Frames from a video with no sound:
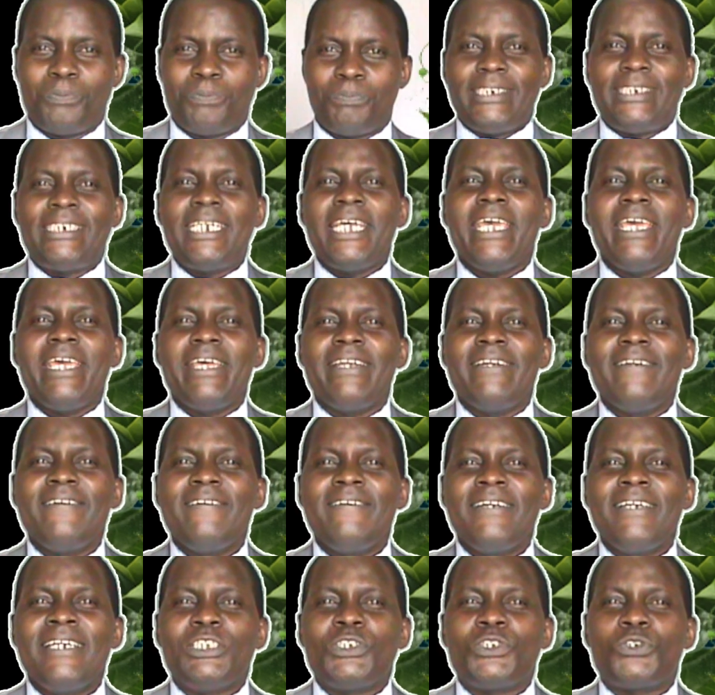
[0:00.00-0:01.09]
Tin
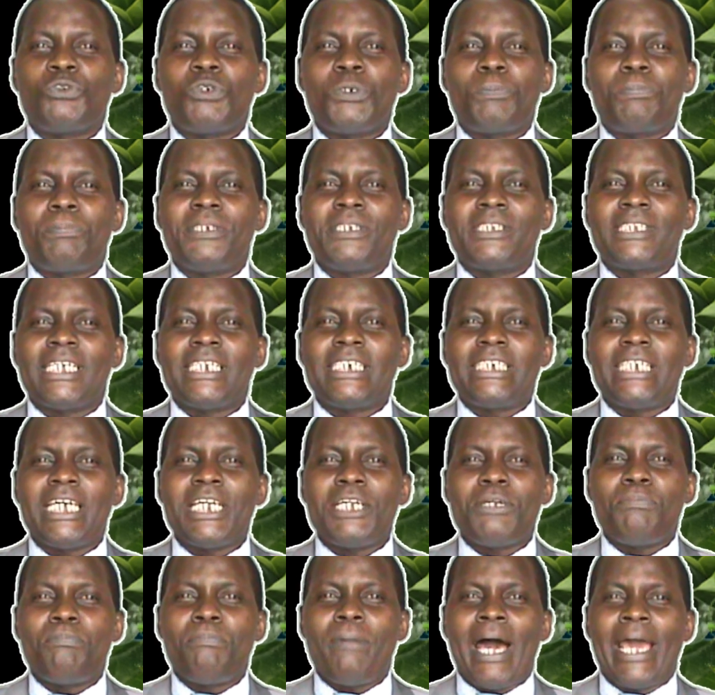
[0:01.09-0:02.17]
is
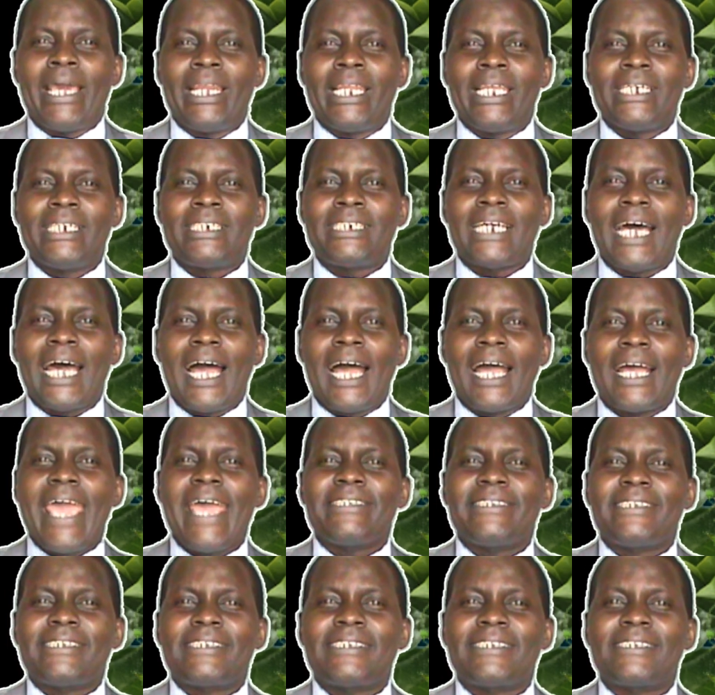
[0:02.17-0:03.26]
represented by letter
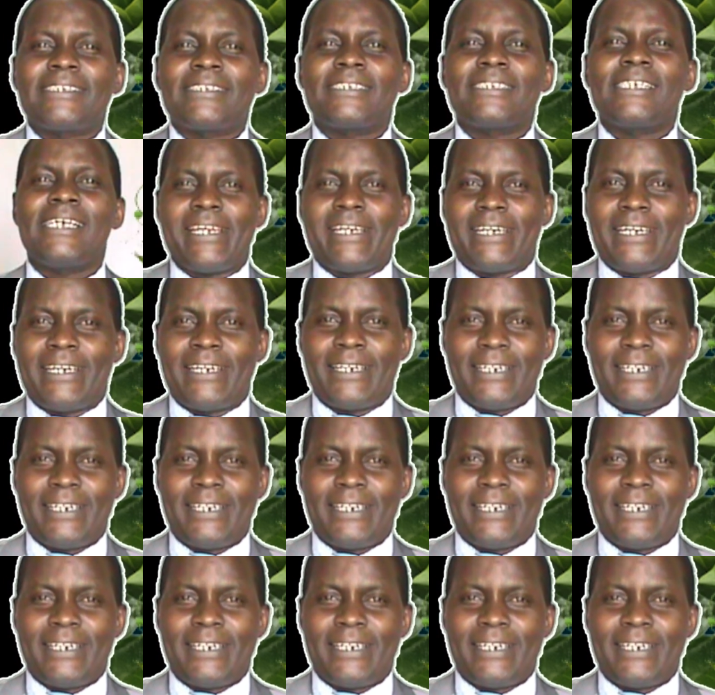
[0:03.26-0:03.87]
Sn.